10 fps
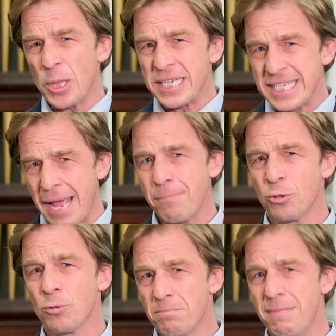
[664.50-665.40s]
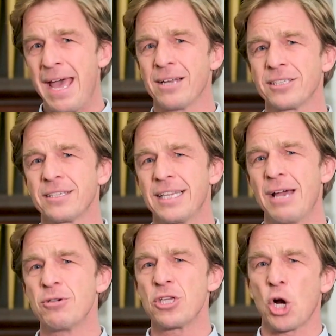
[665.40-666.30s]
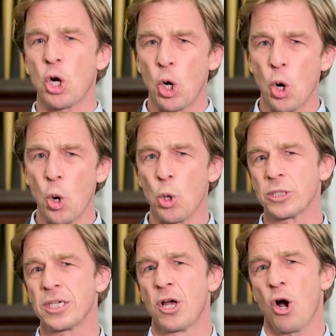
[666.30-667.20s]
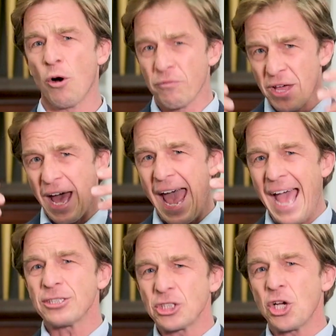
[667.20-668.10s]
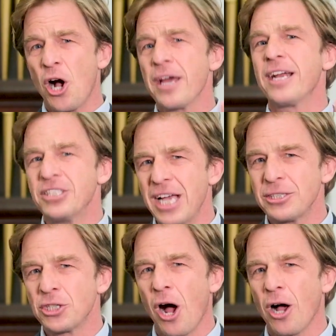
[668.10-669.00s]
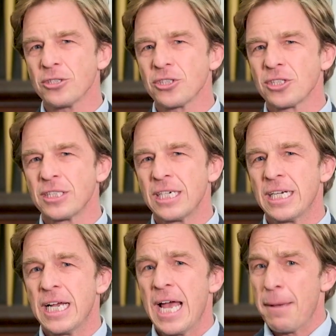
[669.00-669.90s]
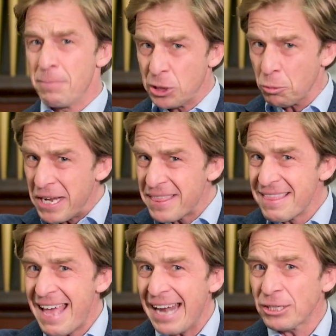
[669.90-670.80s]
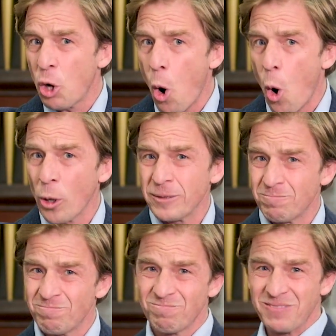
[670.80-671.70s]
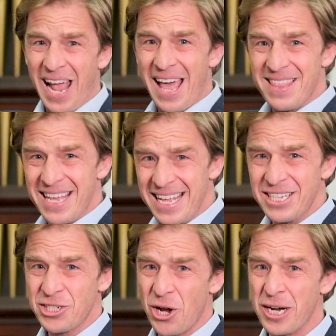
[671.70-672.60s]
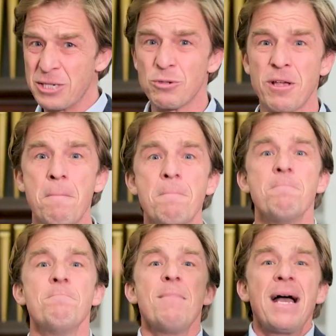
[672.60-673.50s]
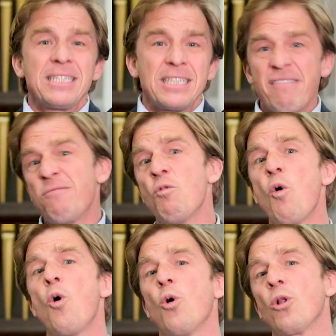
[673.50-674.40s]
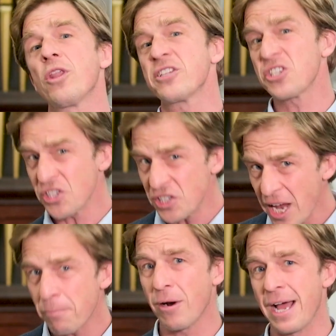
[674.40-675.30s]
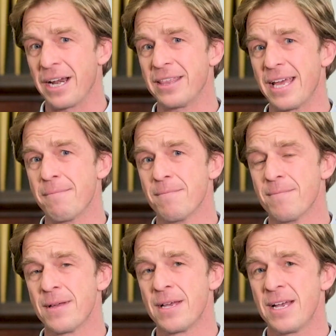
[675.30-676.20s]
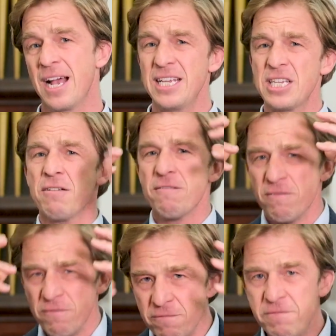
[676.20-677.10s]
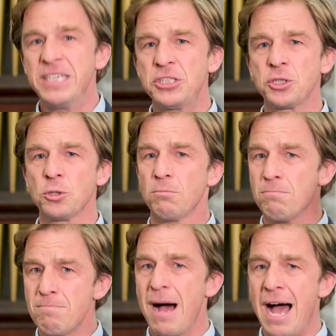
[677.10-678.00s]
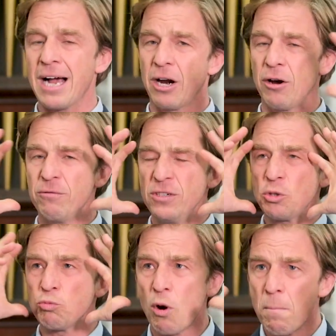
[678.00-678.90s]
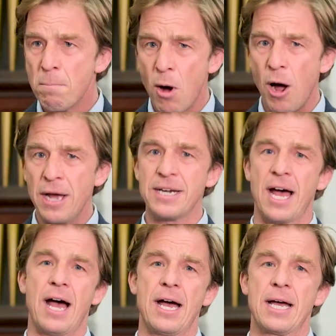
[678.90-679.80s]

the Temple Mount, there was a court of the outsider Gentiles. Between that court and the insiders was a massive wall that separated them as a visual marker, a visual reminder